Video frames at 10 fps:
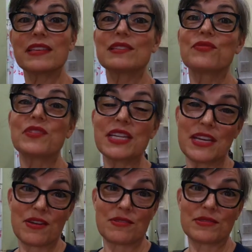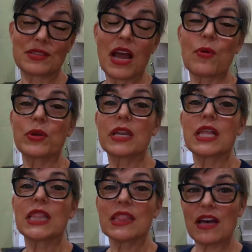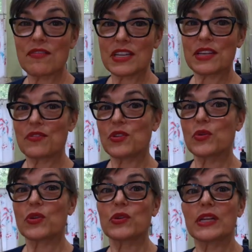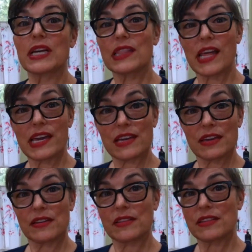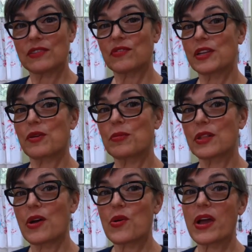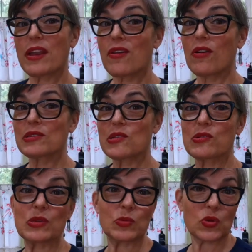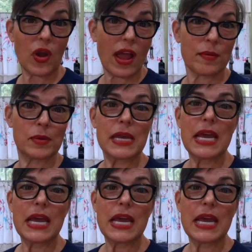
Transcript: these videos, I would love it if you could like this video below and also subscribe.